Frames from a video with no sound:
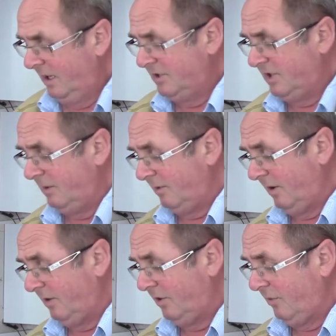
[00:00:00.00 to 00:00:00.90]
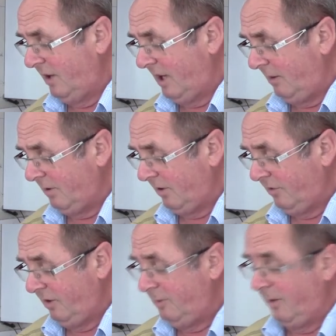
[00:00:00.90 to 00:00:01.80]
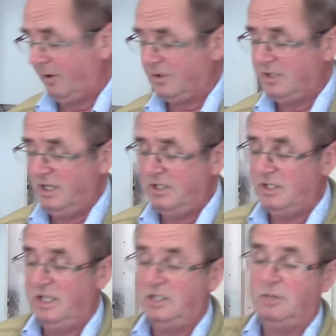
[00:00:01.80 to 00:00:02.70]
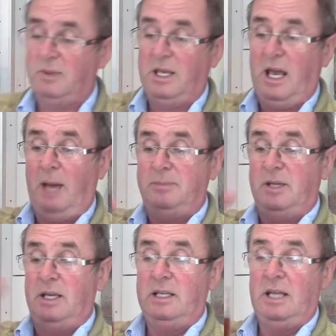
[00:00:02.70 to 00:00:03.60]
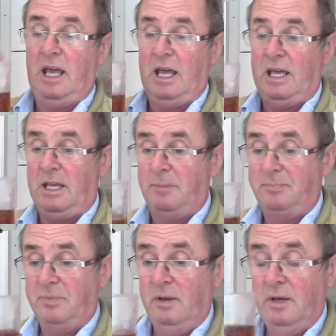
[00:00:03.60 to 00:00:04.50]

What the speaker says: As I said, we've got the 3 we've got the 3 products. This needs to be kept in in